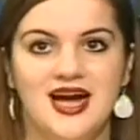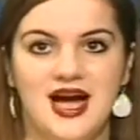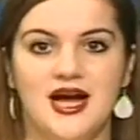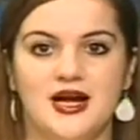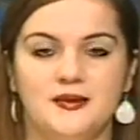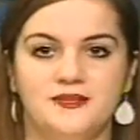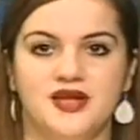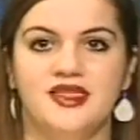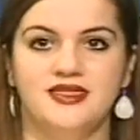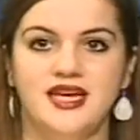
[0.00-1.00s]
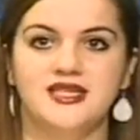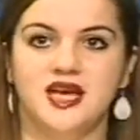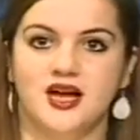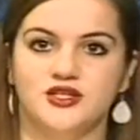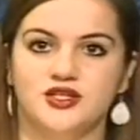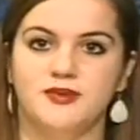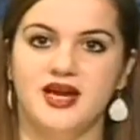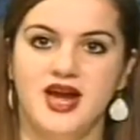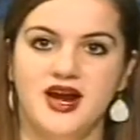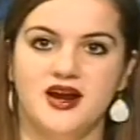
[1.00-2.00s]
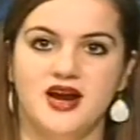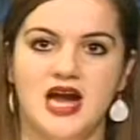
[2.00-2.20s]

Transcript: they touched my hair.